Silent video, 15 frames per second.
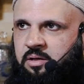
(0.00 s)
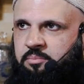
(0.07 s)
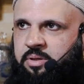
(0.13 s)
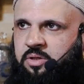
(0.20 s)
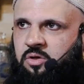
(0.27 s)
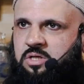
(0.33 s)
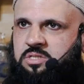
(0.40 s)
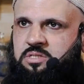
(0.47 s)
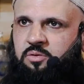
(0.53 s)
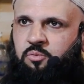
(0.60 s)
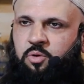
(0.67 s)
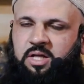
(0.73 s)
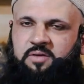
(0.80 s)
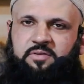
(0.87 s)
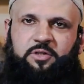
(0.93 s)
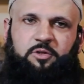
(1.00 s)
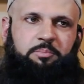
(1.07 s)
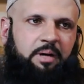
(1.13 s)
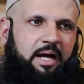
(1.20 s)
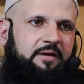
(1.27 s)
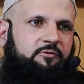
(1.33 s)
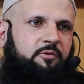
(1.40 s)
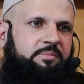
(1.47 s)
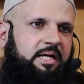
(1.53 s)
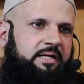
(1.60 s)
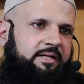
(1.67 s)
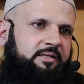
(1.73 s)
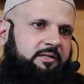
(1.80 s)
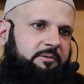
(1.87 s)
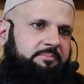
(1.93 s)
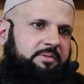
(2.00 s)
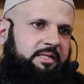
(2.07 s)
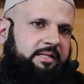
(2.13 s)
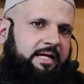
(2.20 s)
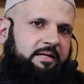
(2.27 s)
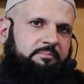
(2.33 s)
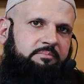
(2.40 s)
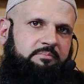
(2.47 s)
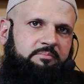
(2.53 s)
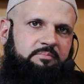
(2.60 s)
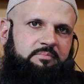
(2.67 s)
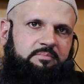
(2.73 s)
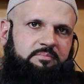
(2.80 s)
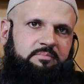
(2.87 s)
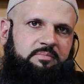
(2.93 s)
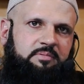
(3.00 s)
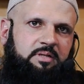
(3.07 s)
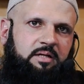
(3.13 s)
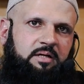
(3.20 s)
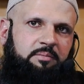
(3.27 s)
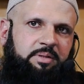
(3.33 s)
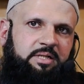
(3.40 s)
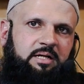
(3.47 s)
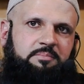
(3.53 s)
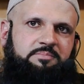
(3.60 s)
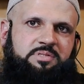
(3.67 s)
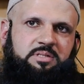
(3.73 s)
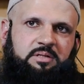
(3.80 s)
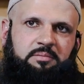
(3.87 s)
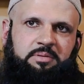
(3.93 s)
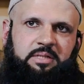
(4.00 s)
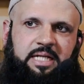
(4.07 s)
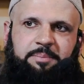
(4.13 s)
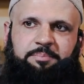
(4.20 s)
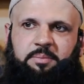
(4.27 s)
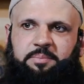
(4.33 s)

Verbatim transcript: Because whatever you buy from that income, then that uh, becomes yani,